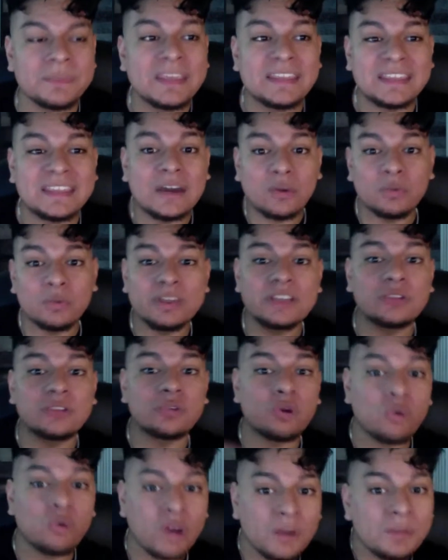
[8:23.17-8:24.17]
Now, we
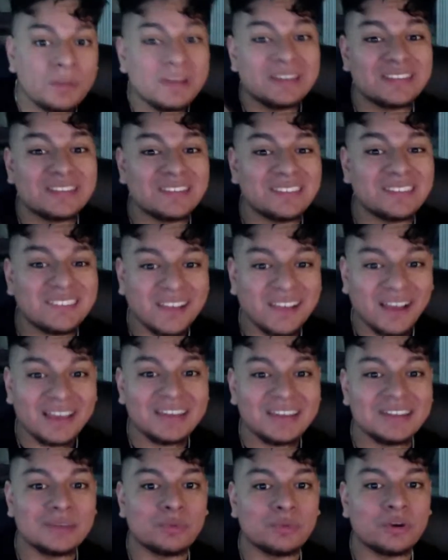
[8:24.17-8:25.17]
grow up in a
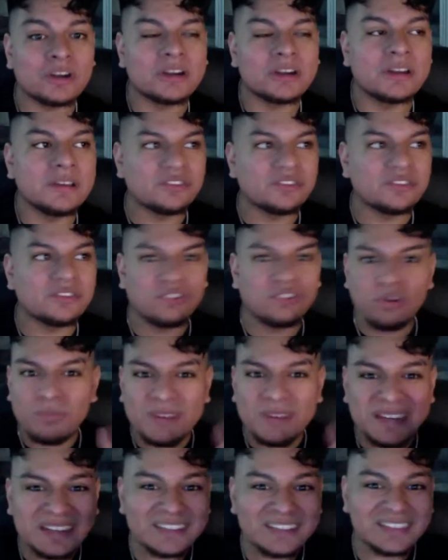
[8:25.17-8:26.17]
society where so
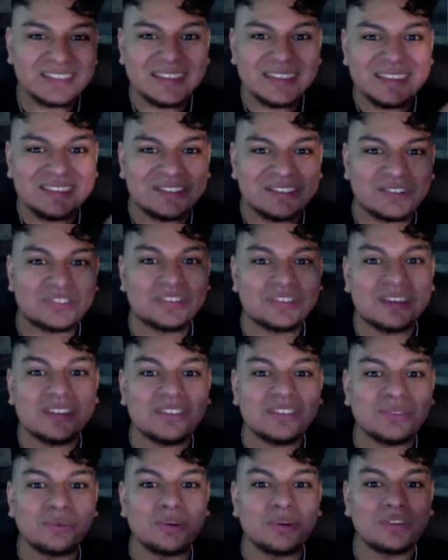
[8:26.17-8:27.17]
many things are said
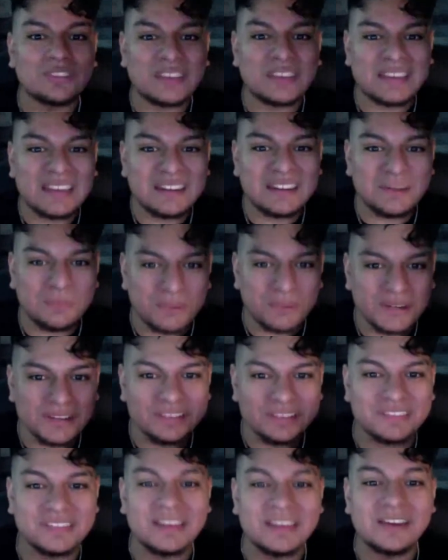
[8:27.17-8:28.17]
to us that kind of bring
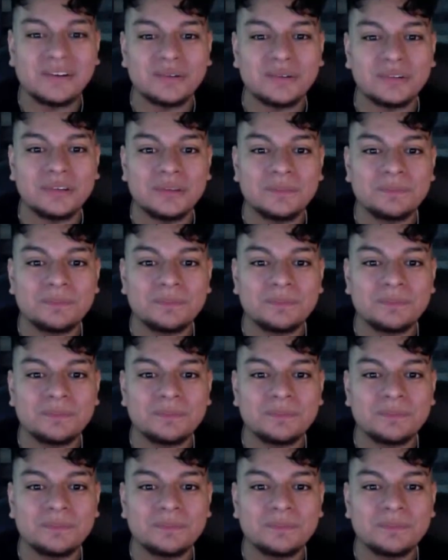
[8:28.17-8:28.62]
us down.